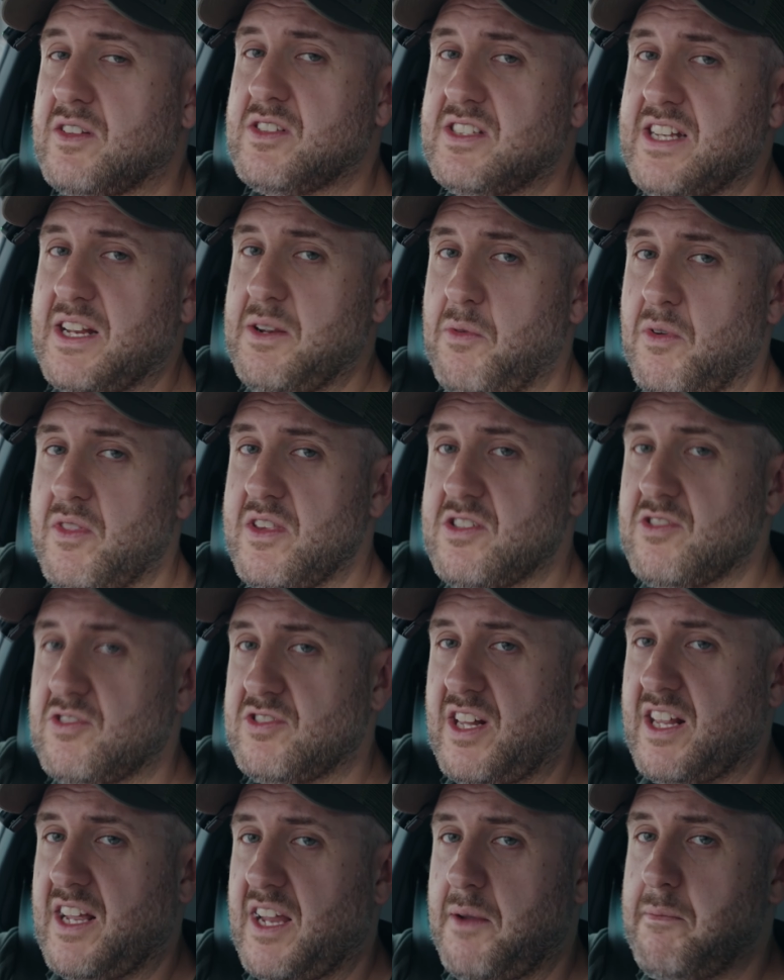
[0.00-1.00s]
see what this
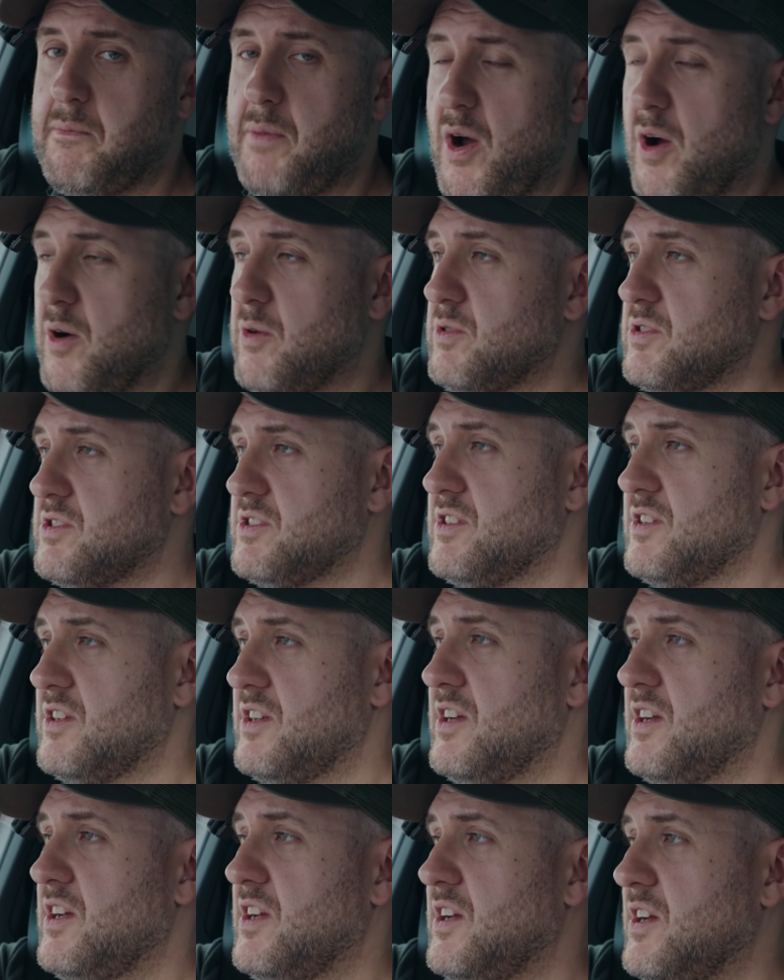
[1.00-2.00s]
looks like in post
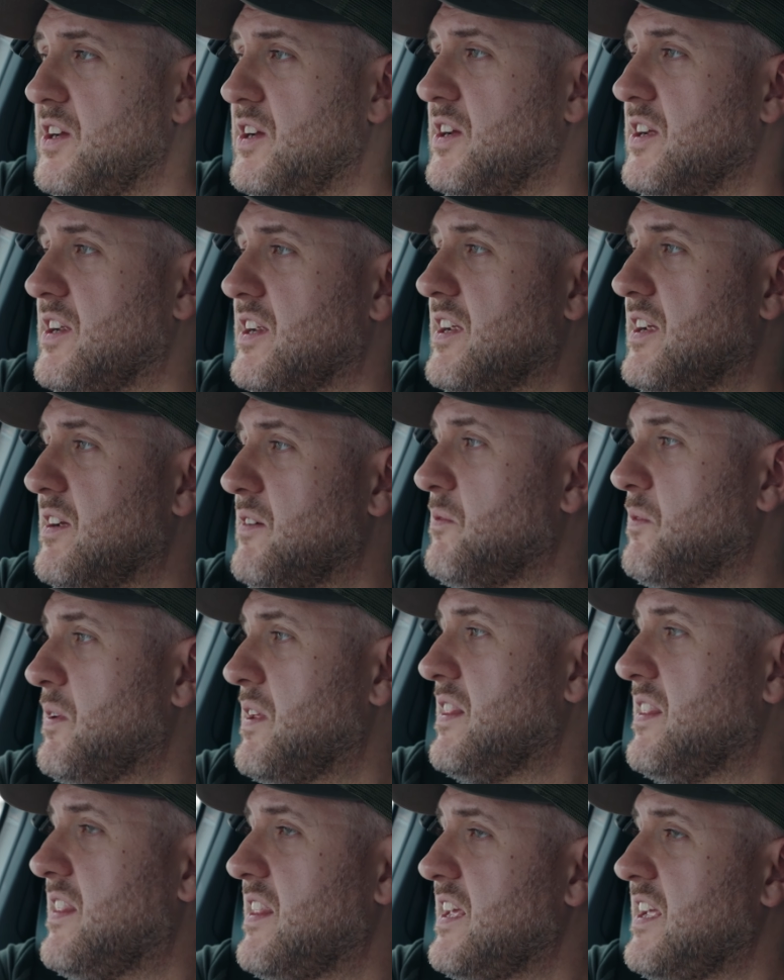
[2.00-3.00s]

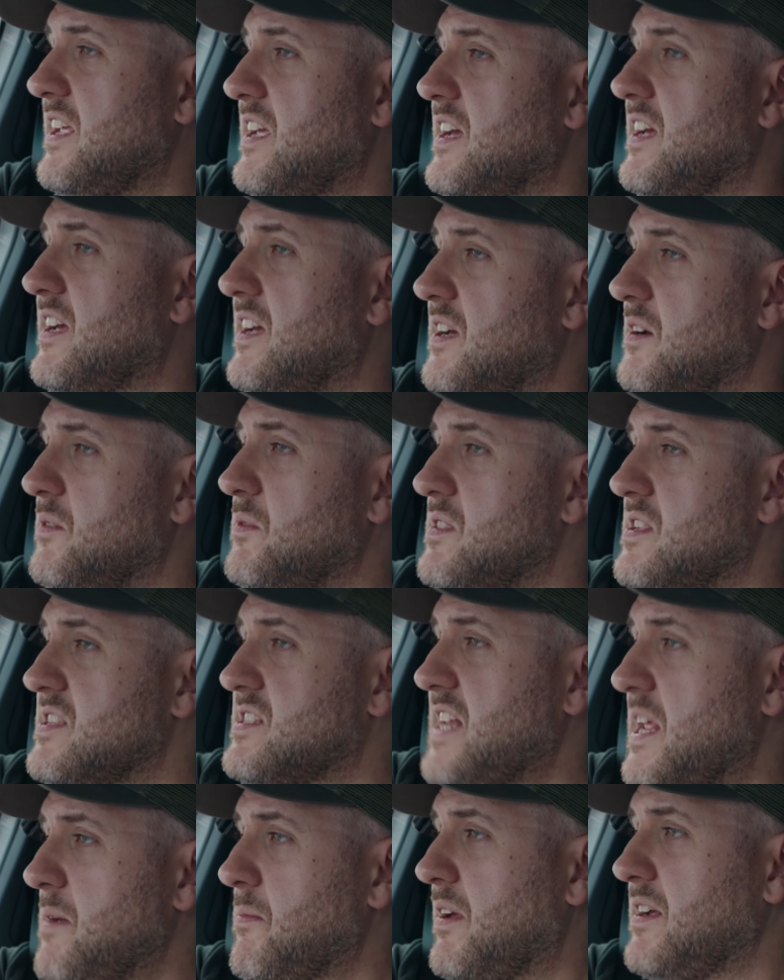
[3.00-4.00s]
with the
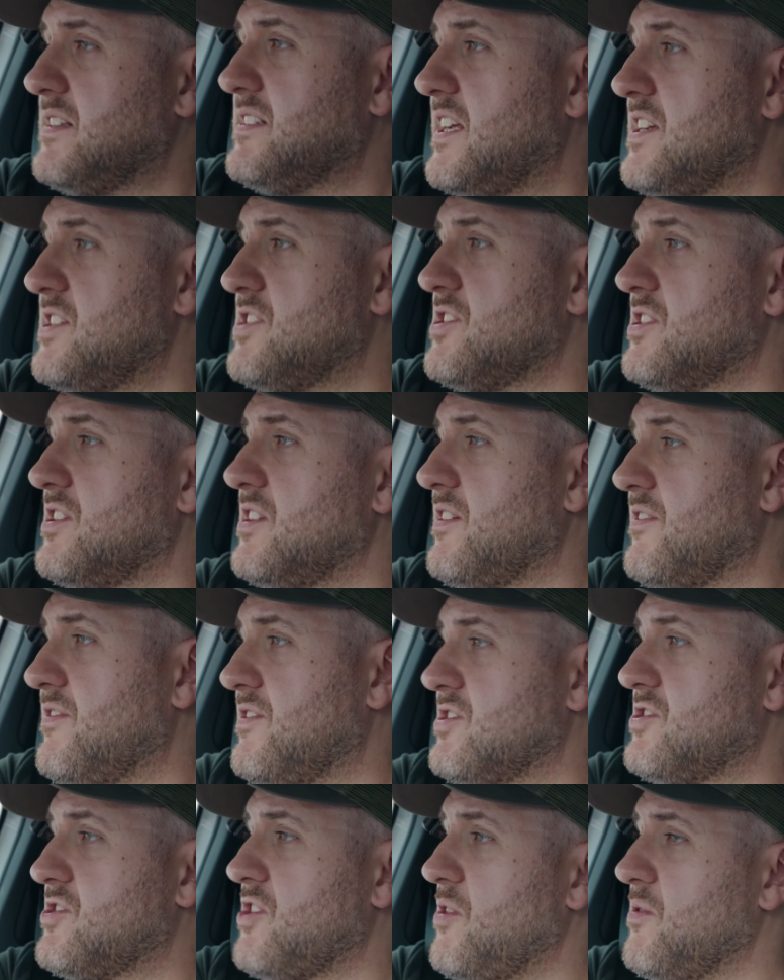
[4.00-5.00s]
stabilisation of
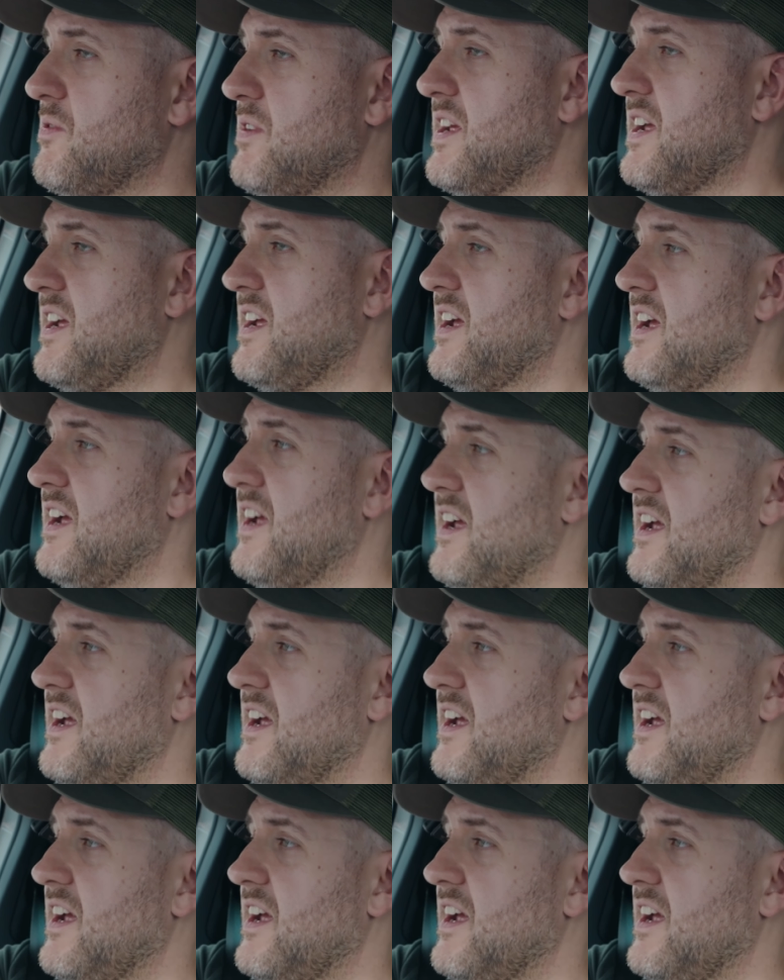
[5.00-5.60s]
the Sony